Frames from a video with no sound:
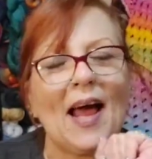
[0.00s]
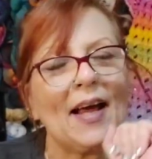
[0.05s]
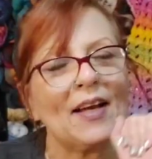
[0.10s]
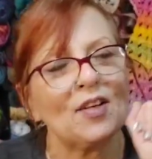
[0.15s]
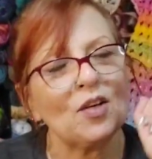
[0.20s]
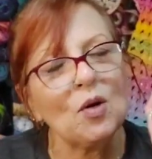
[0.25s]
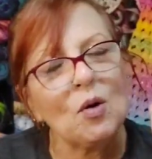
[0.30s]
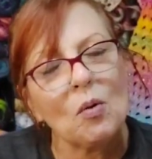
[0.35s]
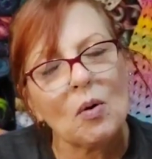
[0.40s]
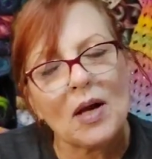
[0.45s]
I
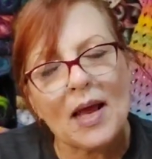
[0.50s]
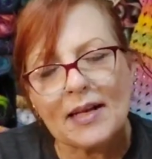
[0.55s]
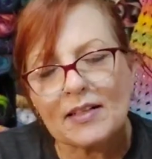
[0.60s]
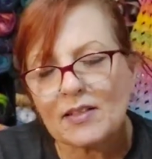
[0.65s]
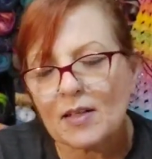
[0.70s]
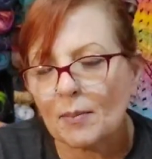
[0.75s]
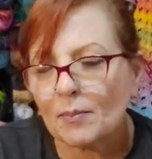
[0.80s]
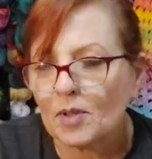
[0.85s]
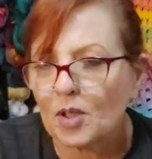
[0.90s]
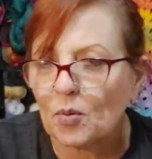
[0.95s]
knew it had
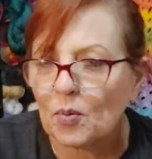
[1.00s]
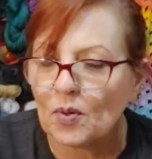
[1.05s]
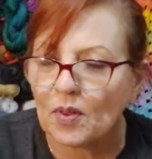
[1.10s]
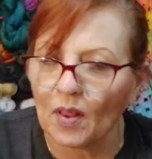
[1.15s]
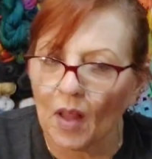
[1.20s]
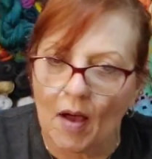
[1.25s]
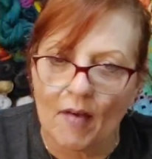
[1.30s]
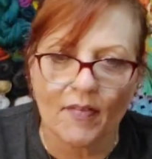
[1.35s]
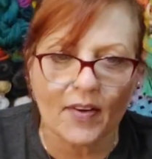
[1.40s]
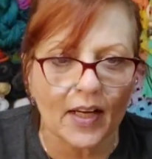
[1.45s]
something to do with
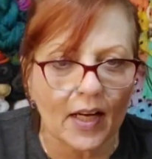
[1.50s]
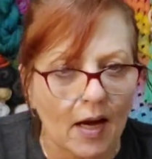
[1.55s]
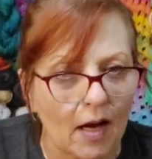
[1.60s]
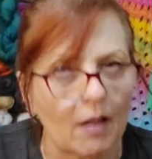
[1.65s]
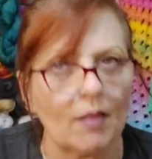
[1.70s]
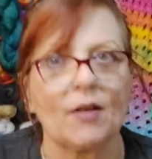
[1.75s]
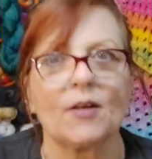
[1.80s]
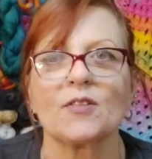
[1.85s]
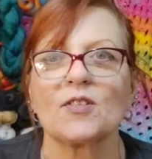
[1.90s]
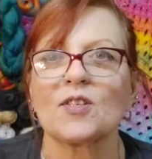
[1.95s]
love and
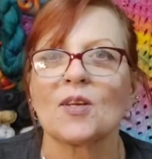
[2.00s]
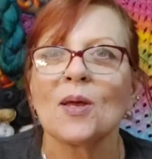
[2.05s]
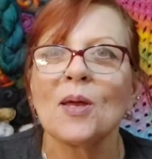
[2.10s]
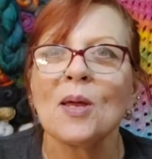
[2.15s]
colors,